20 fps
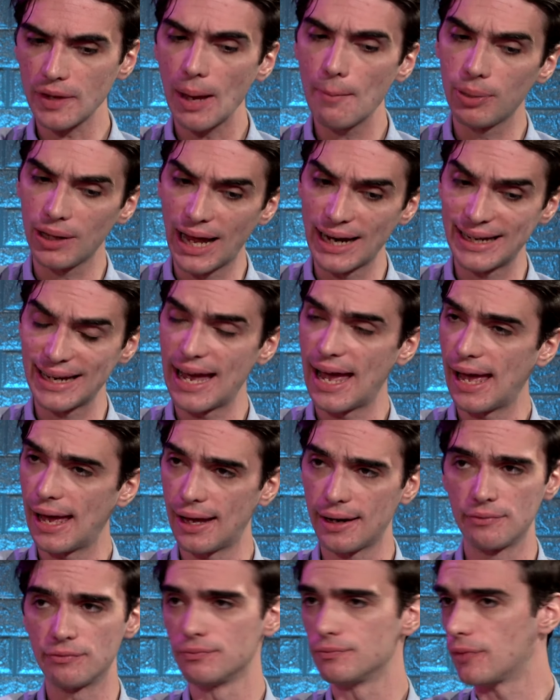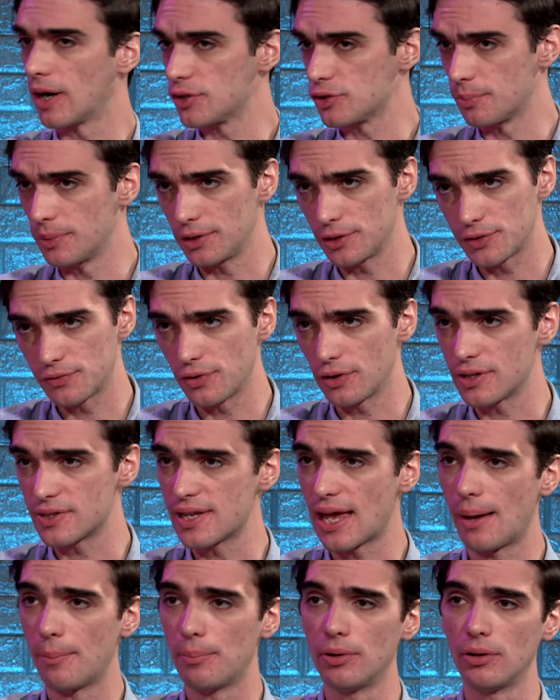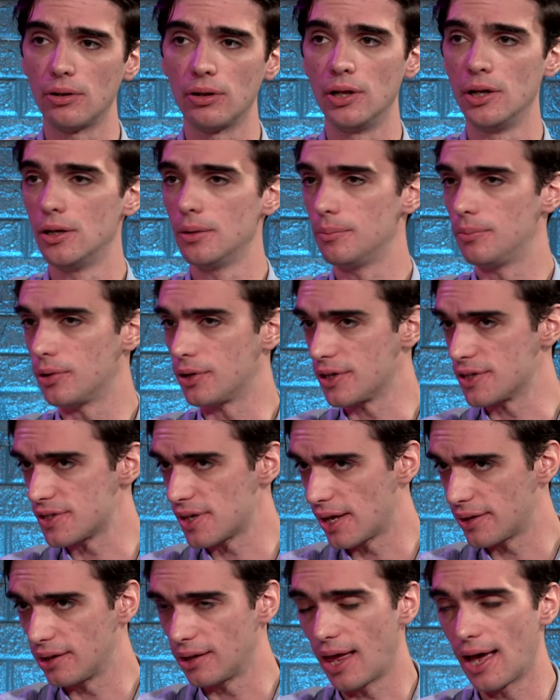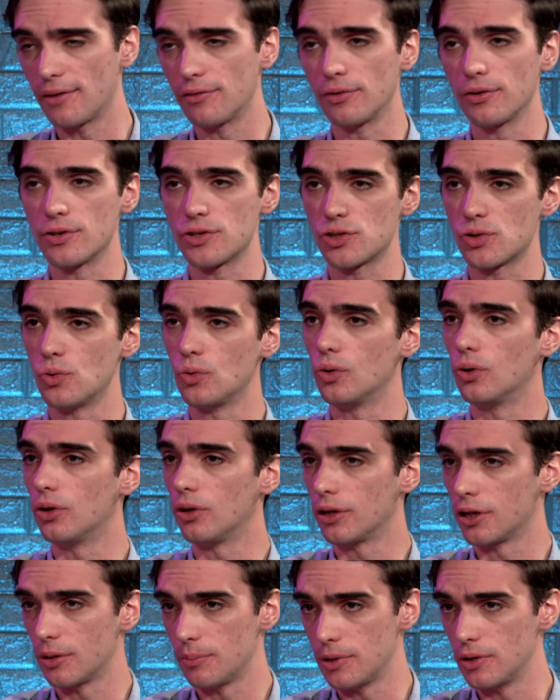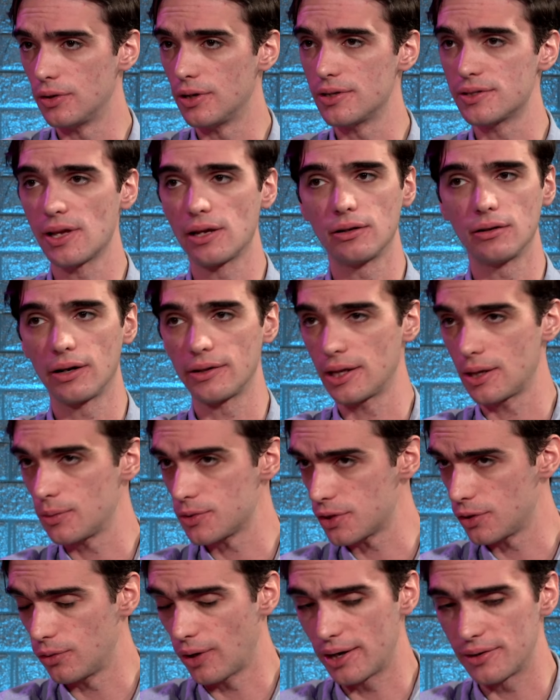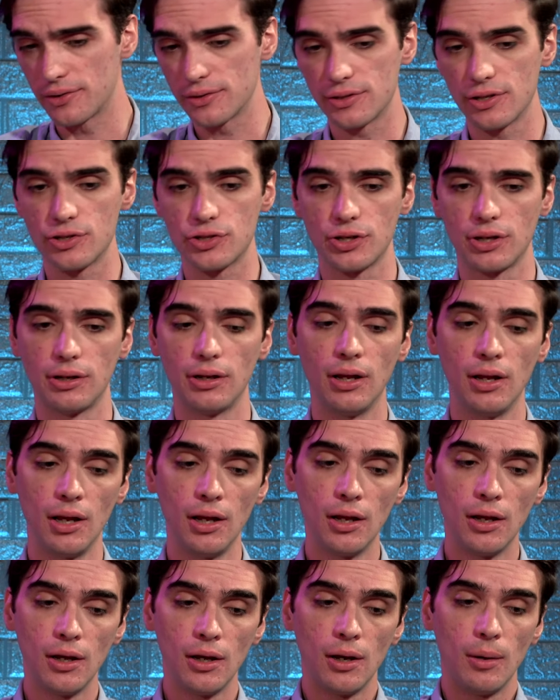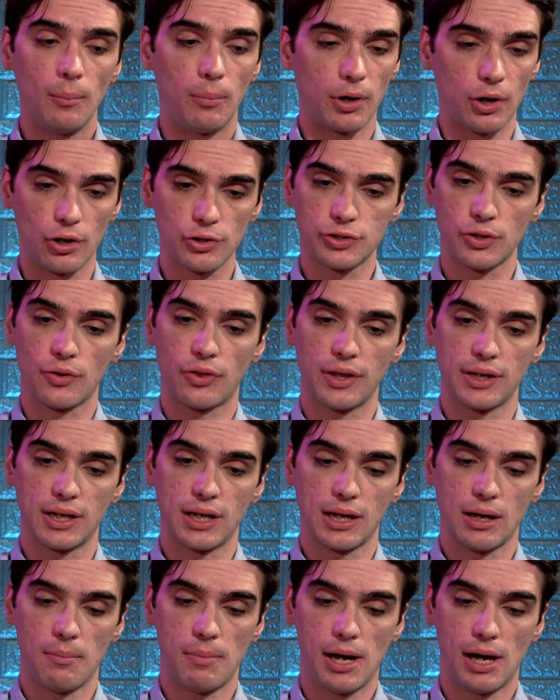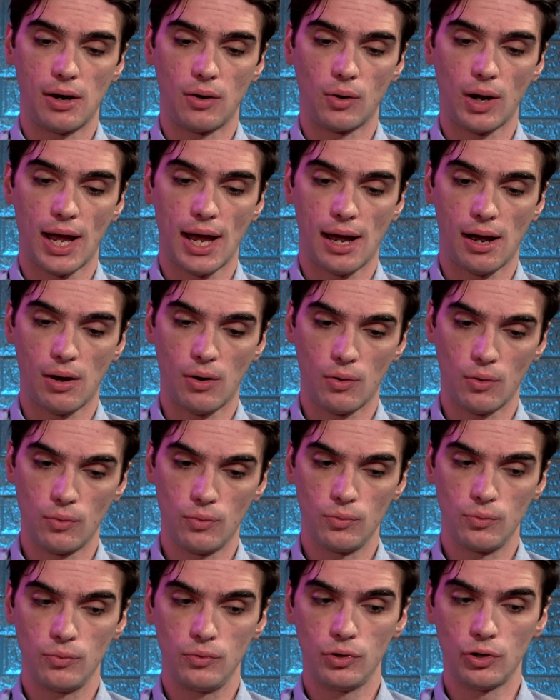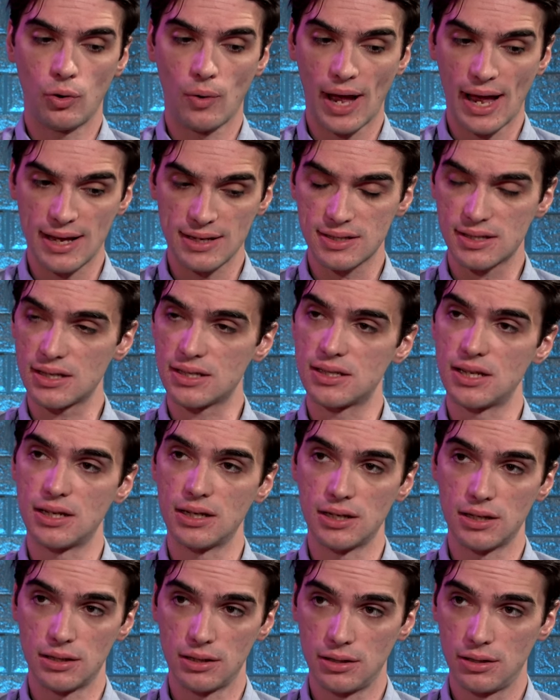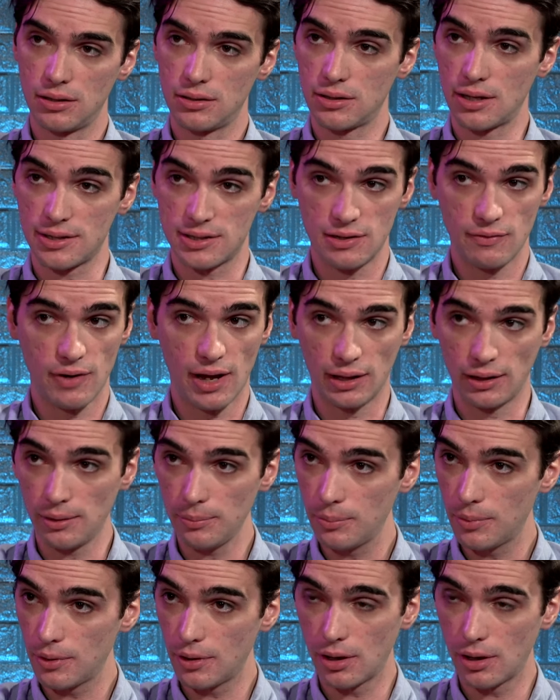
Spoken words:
planning ahead. Fraser Mills, for example, putting aside the land for a school and community center, I think was a great decision. But also thinking about how, you know, as the city does develop,